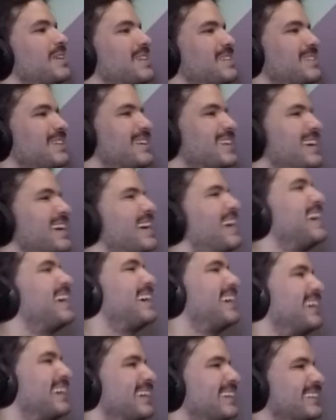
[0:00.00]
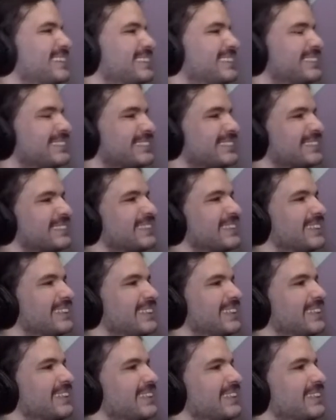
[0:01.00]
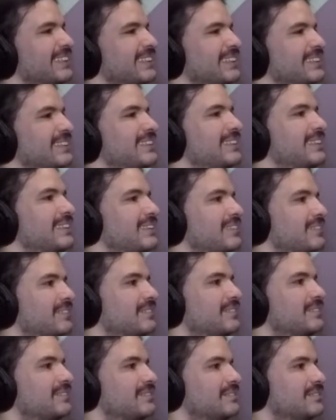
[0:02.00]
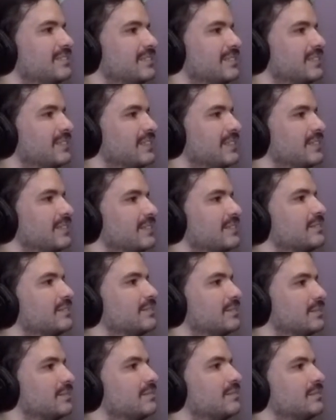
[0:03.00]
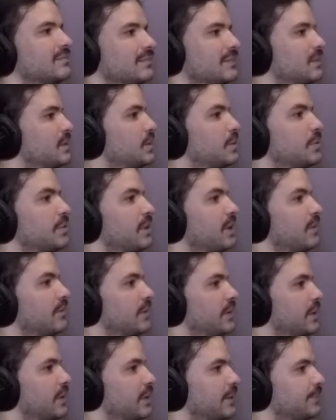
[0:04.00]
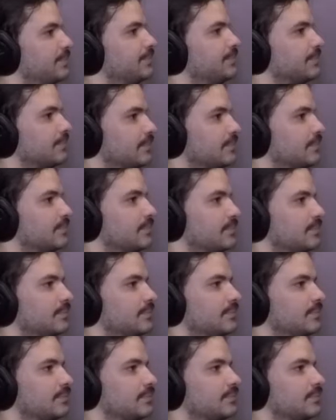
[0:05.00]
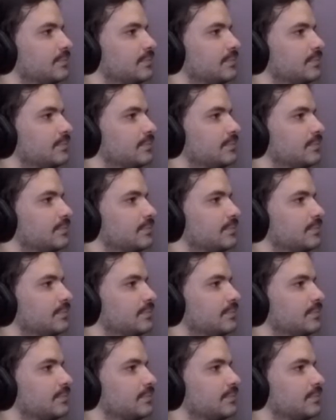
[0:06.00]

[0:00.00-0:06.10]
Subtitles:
Yeah. Dude, that helps so much because you can just kind of scribble and cut and like.